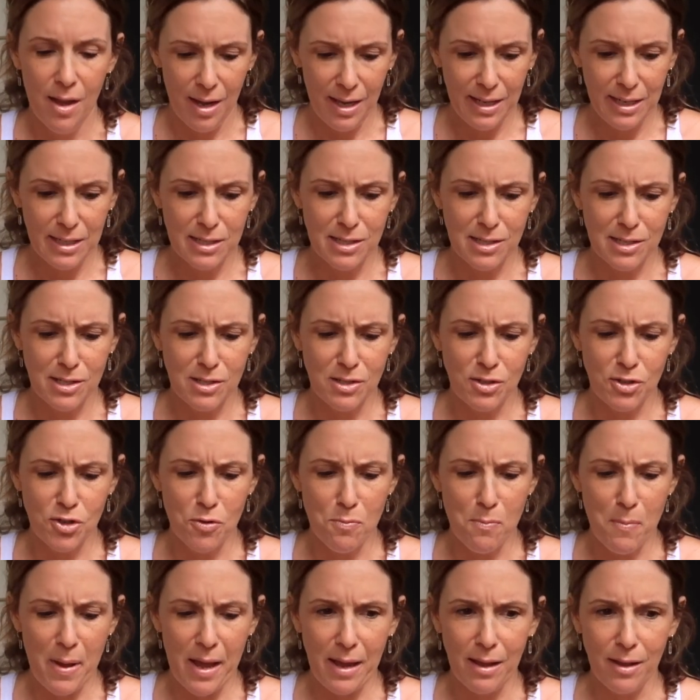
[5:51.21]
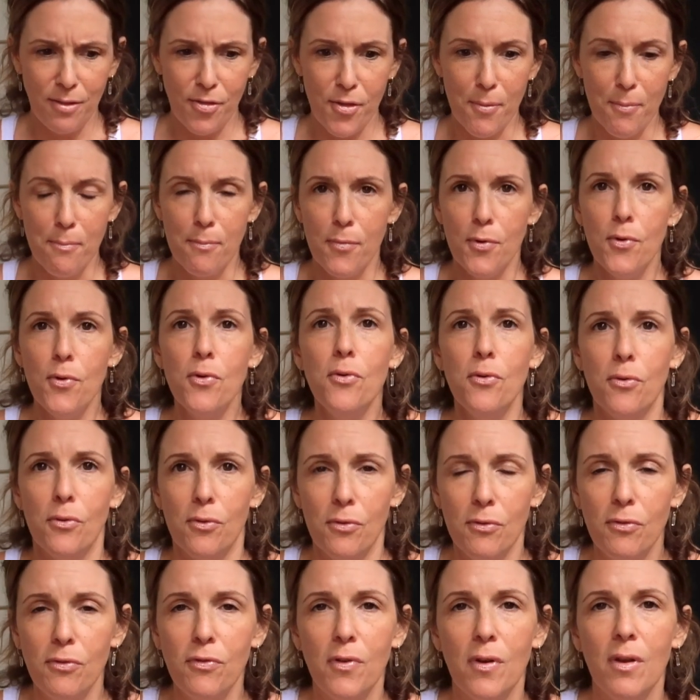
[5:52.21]
It is to make the
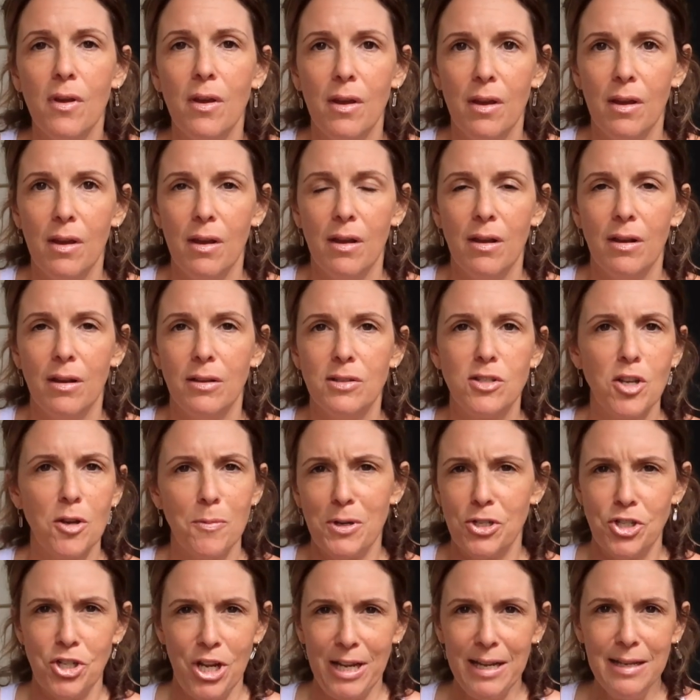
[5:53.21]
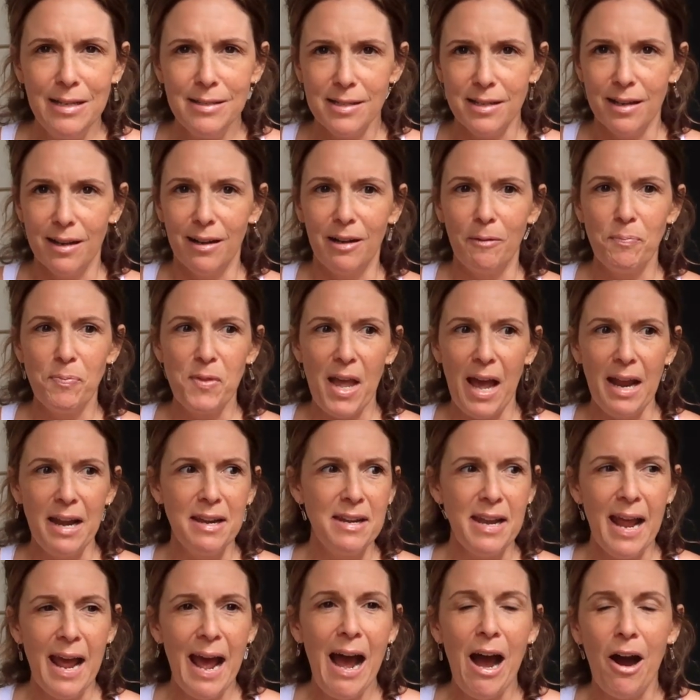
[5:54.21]
move so much easier.
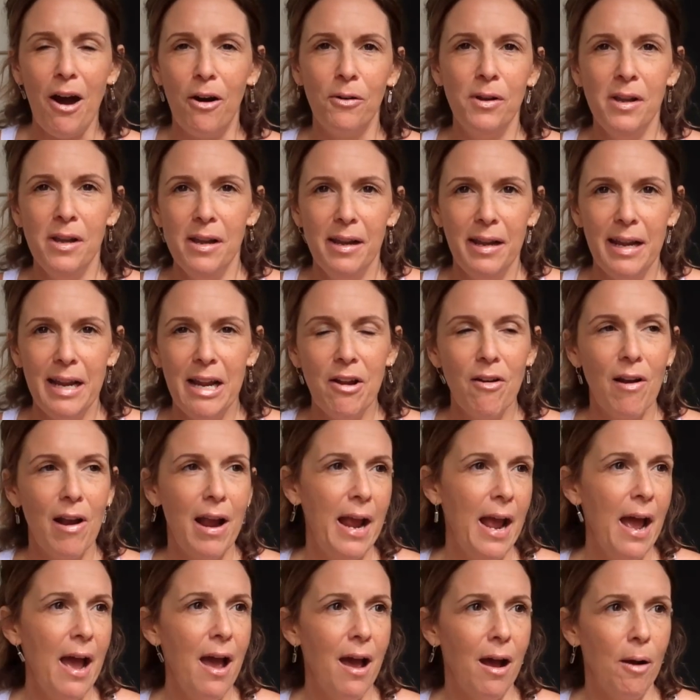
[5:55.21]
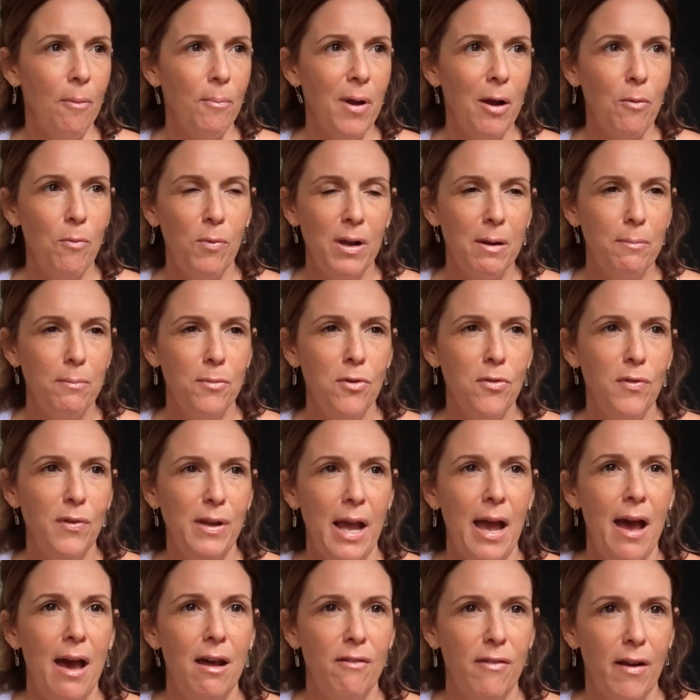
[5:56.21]
And now here I am, and we are moving
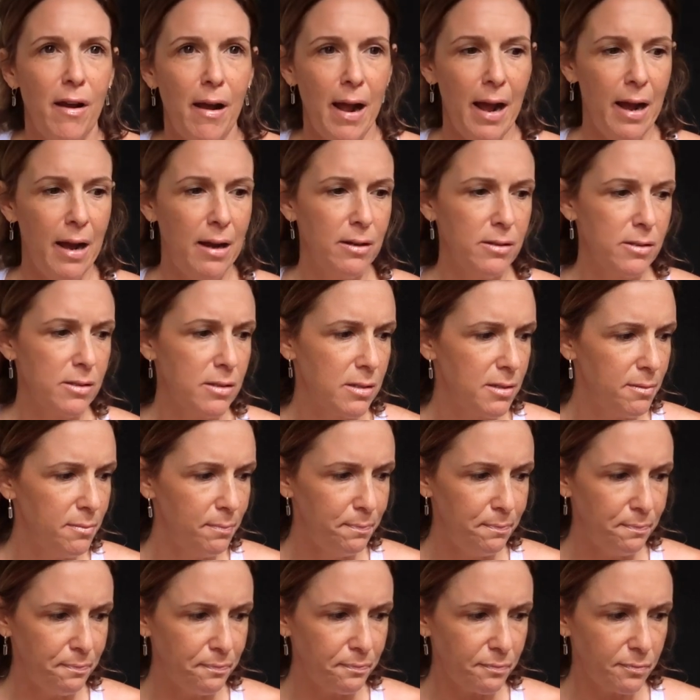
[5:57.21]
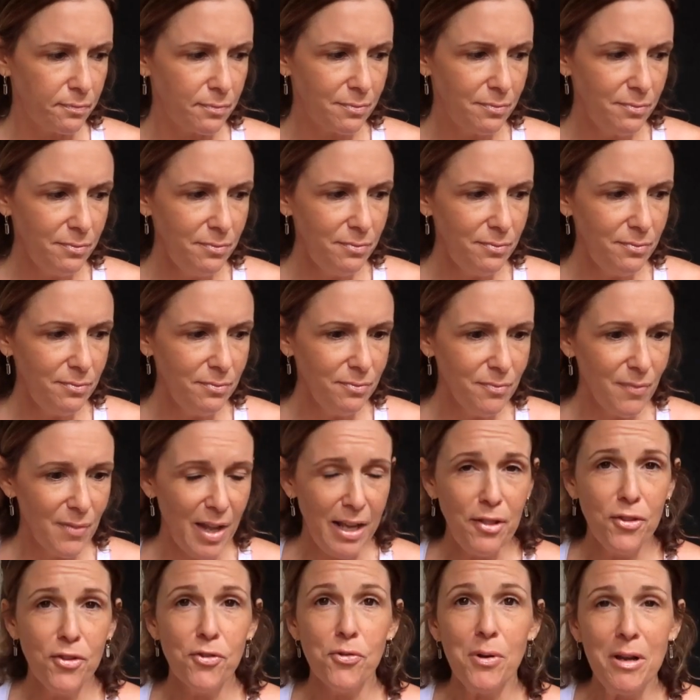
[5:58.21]
out of our house
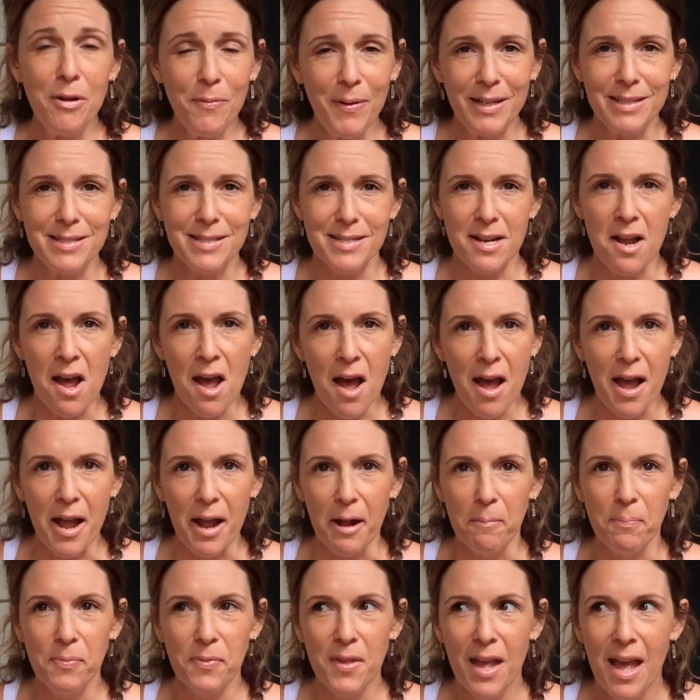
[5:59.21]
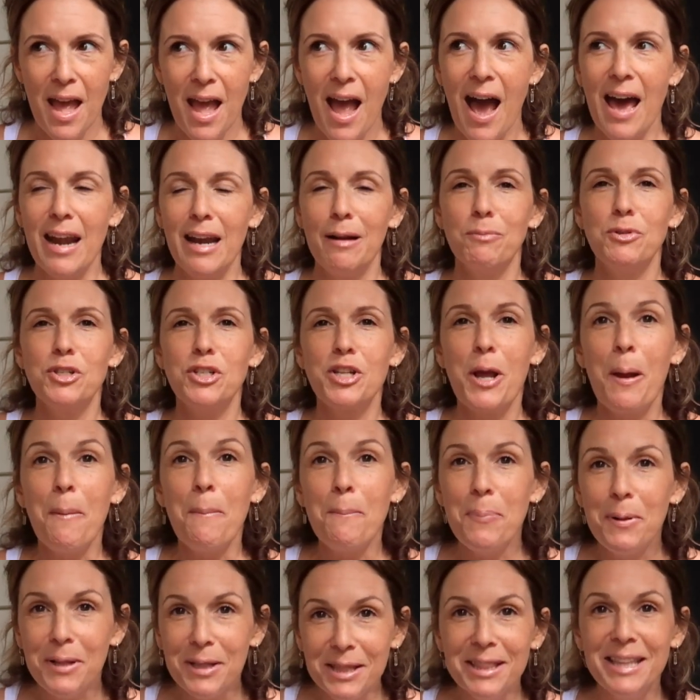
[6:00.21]
in 3 weeks time, and I'm
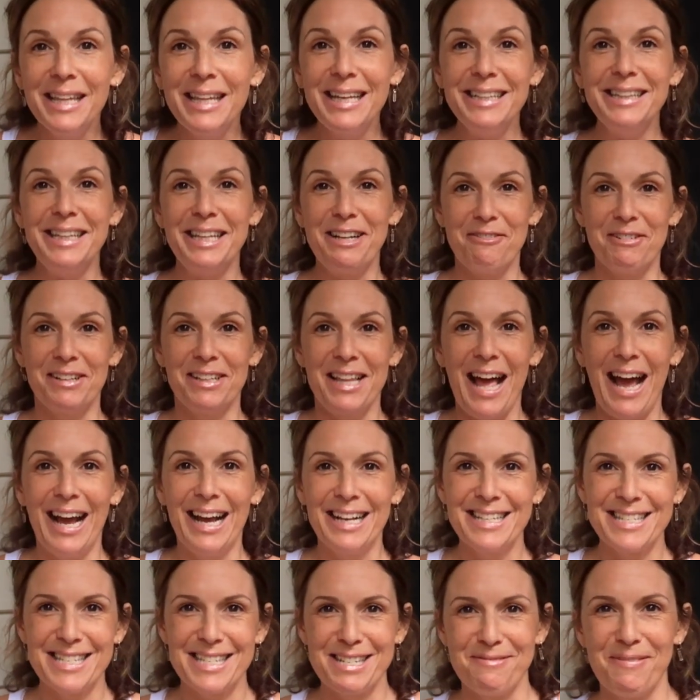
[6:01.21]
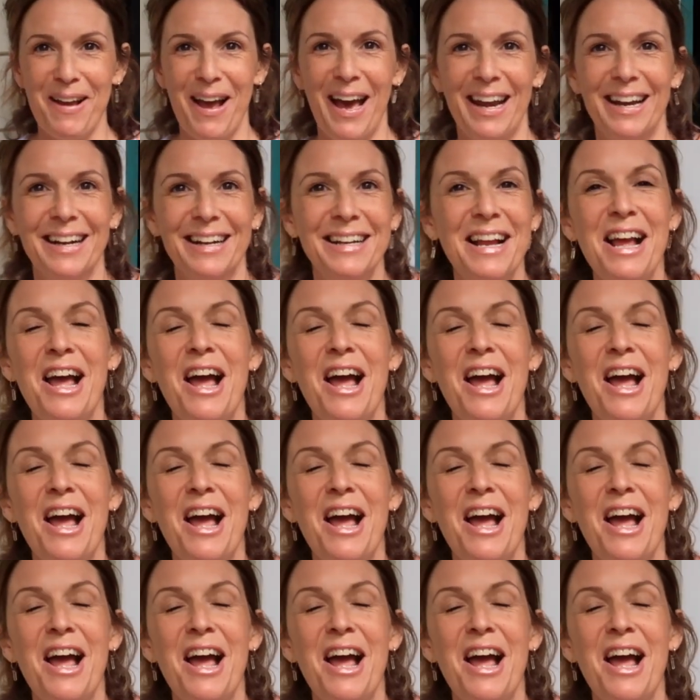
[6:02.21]
completely relaxed about it.